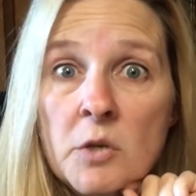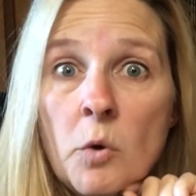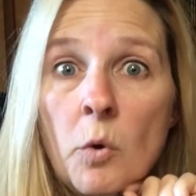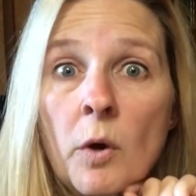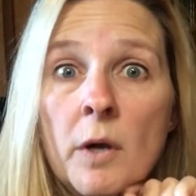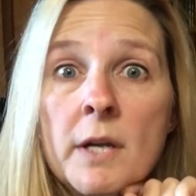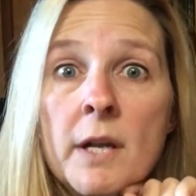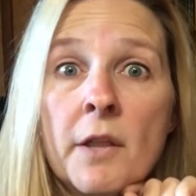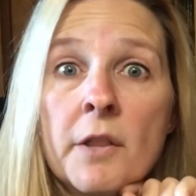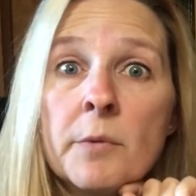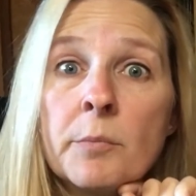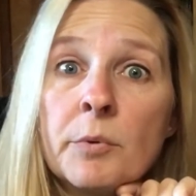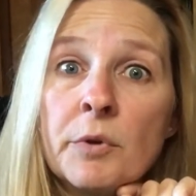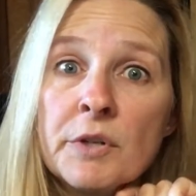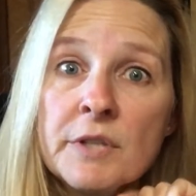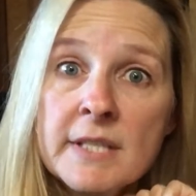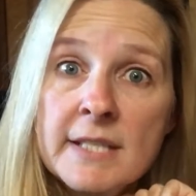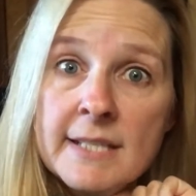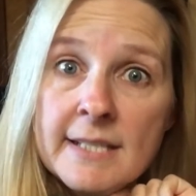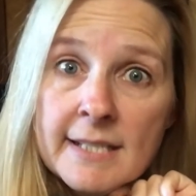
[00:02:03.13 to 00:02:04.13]
or another
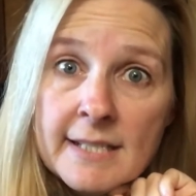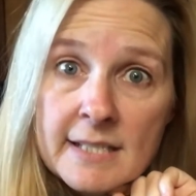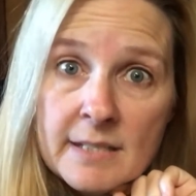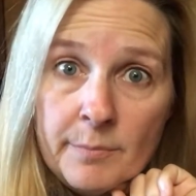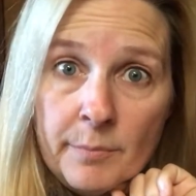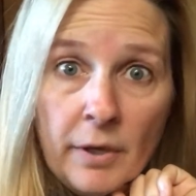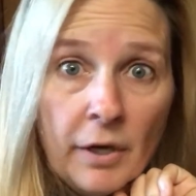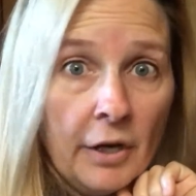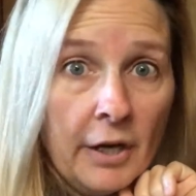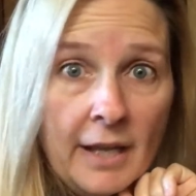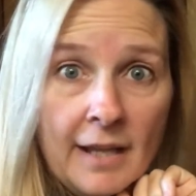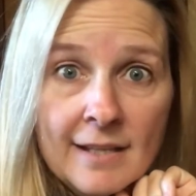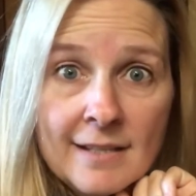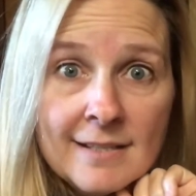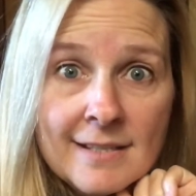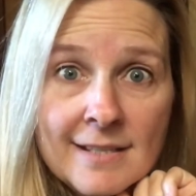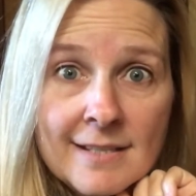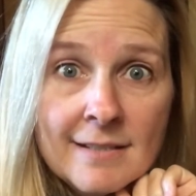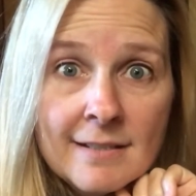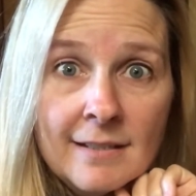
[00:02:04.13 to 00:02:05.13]
person's
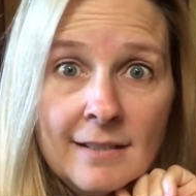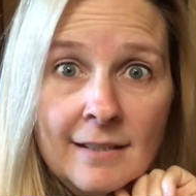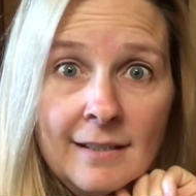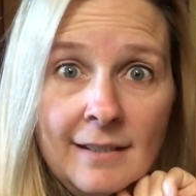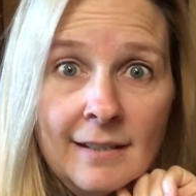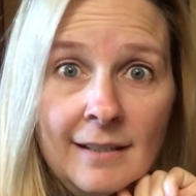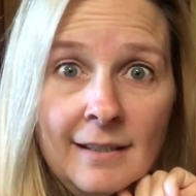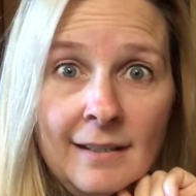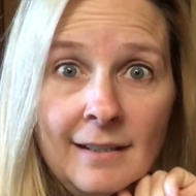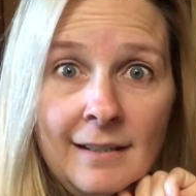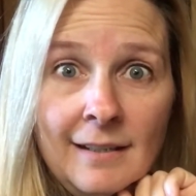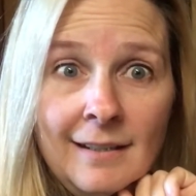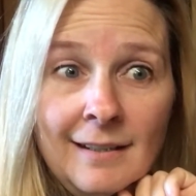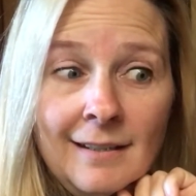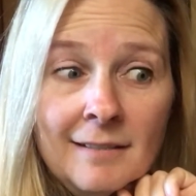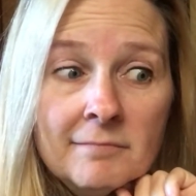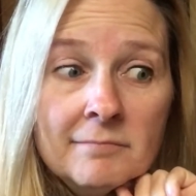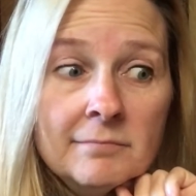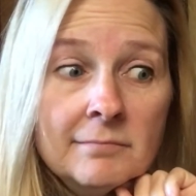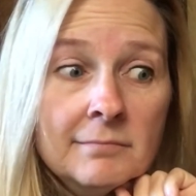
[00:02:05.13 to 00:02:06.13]
experience.
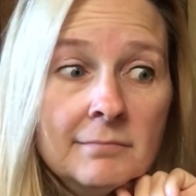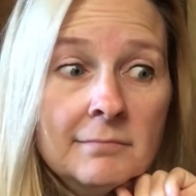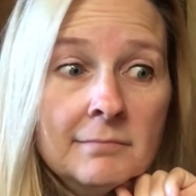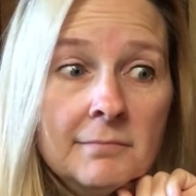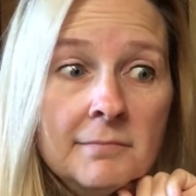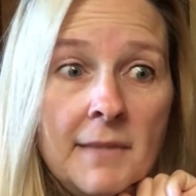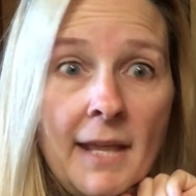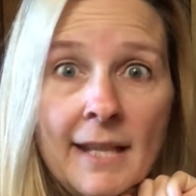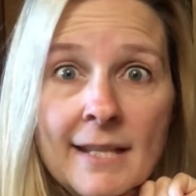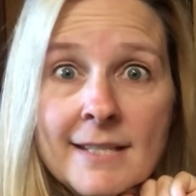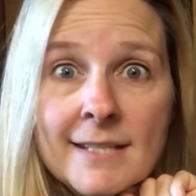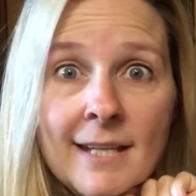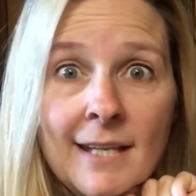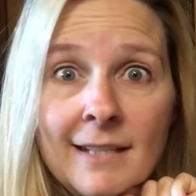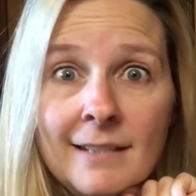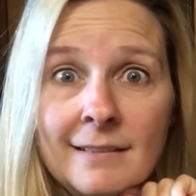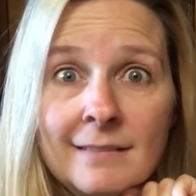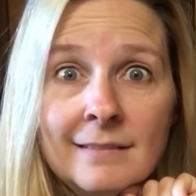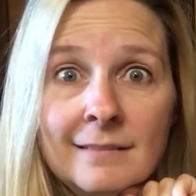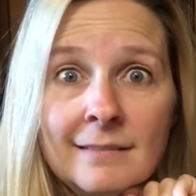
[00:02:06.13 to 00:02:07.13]
That's
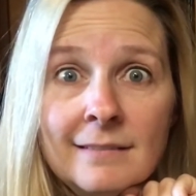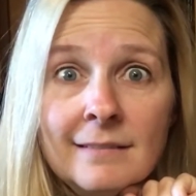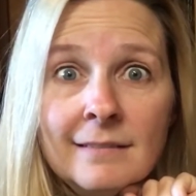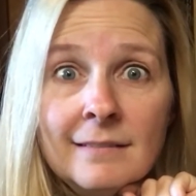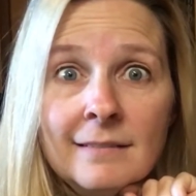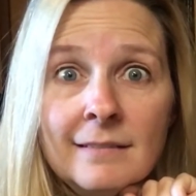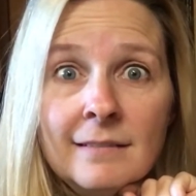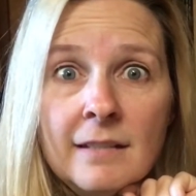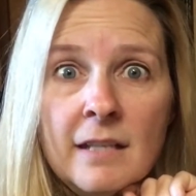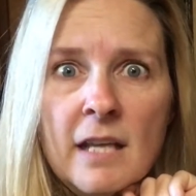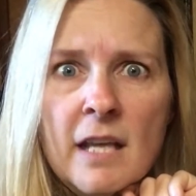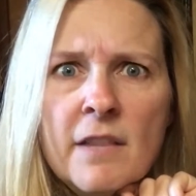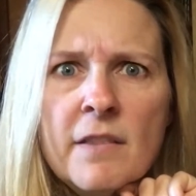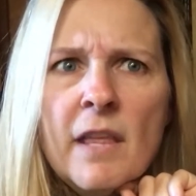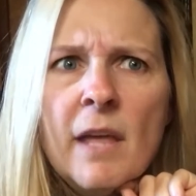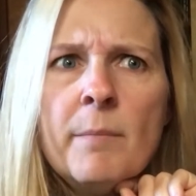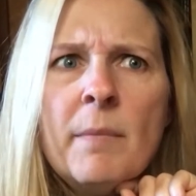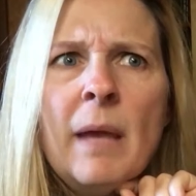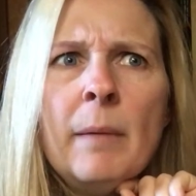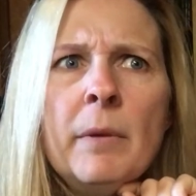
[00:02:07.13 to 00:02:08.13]
it.
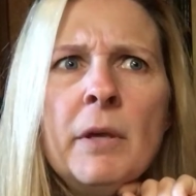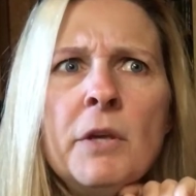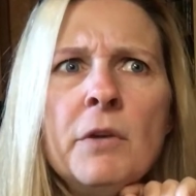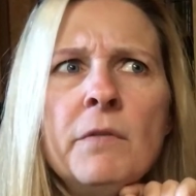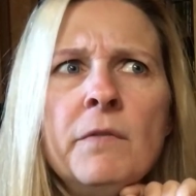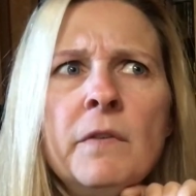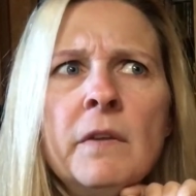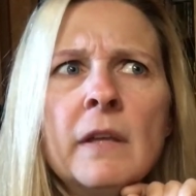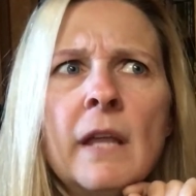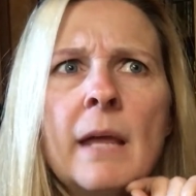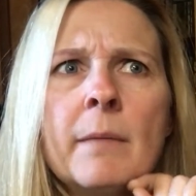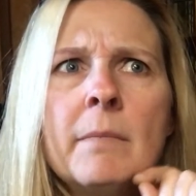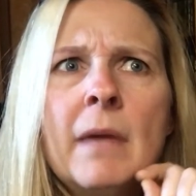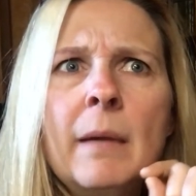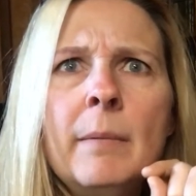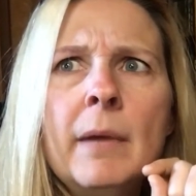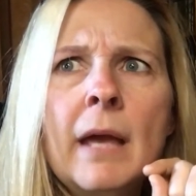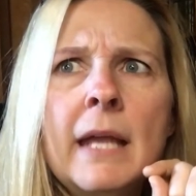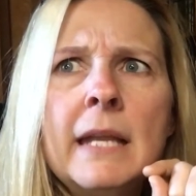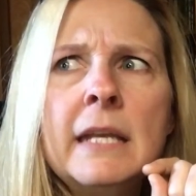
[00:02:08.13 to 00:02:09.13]
That maybe you feel like
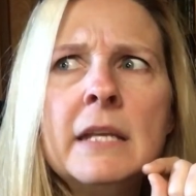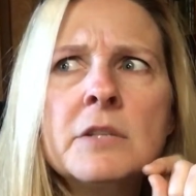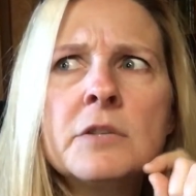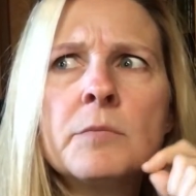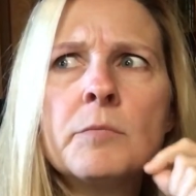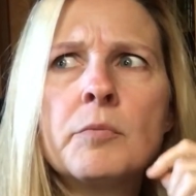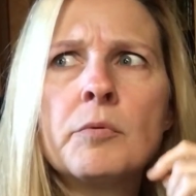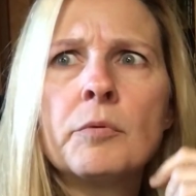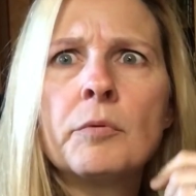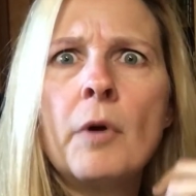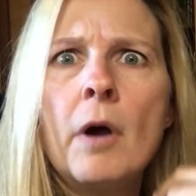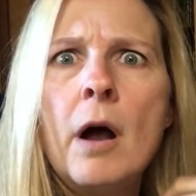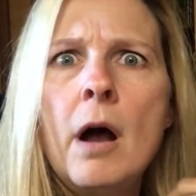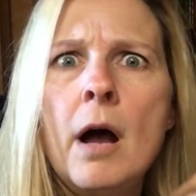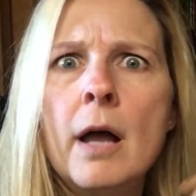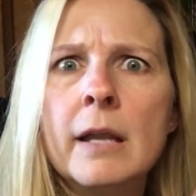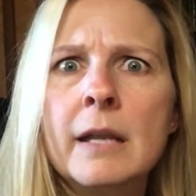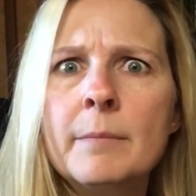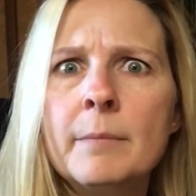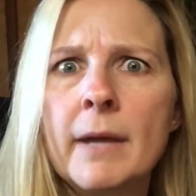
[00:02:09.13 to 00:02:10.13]
maybe I need to
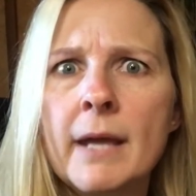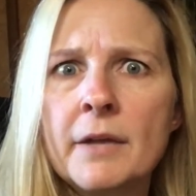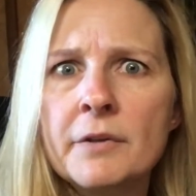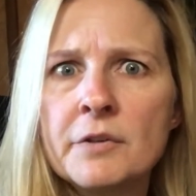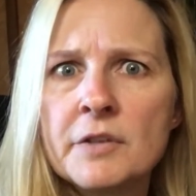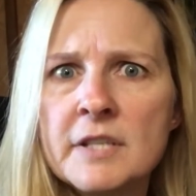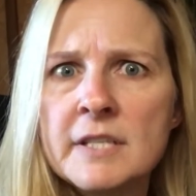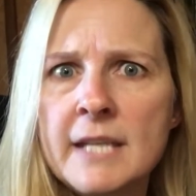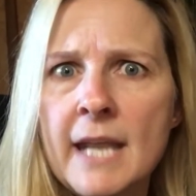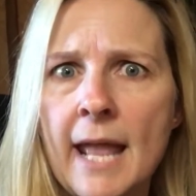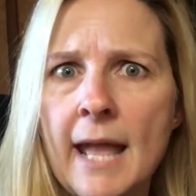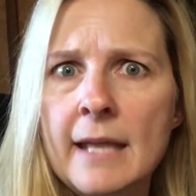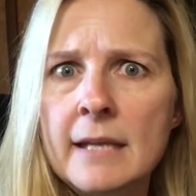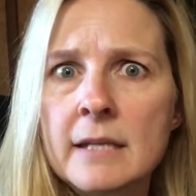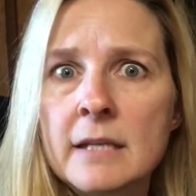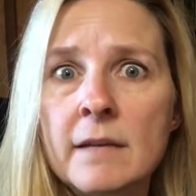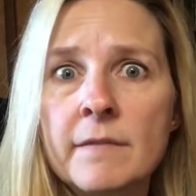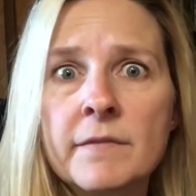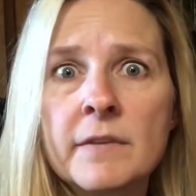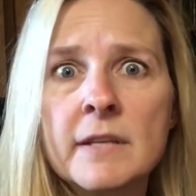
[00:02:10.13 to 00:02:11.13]
broaden my
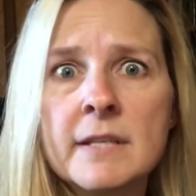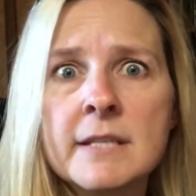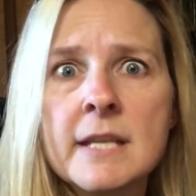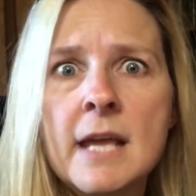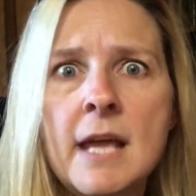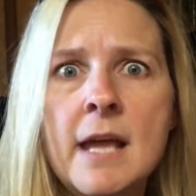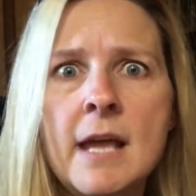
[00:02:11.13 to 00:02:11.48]
understanding of this